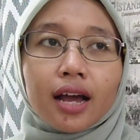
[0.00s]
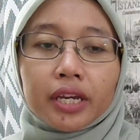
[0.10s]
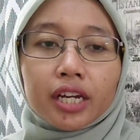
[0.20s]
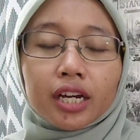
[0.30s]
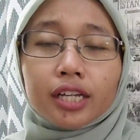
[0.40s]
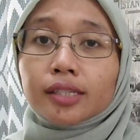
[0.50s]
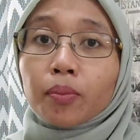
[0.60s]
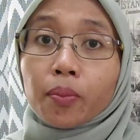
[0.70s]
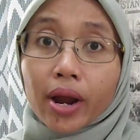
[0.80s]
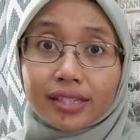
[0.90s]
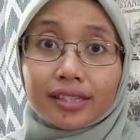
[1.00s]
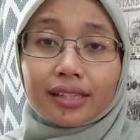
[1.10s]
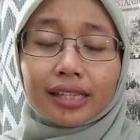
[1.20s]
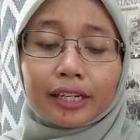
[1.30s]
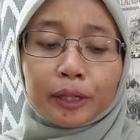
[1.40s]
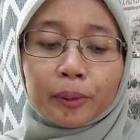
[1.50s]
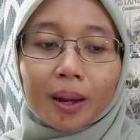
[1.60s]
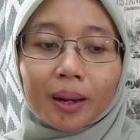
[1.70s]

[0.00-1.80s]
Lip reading: because surprisingly,